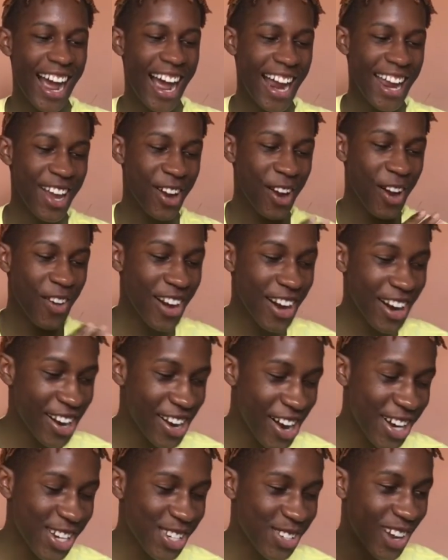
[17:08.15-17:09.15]
and you come
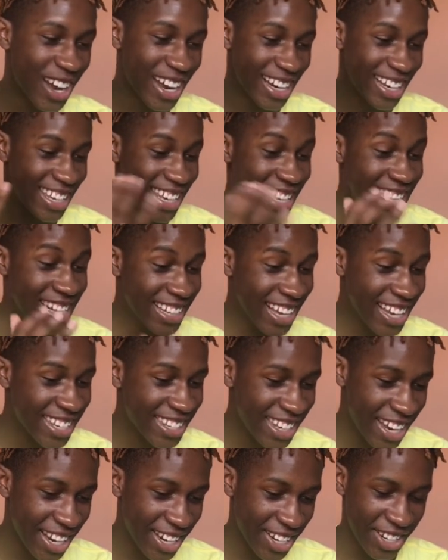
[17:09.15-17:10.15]
across an
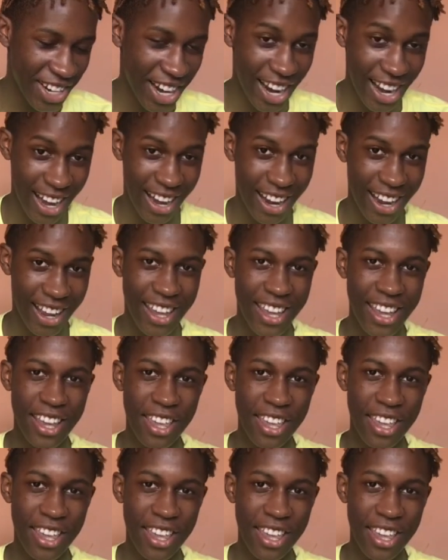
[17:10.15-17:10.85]
intersection.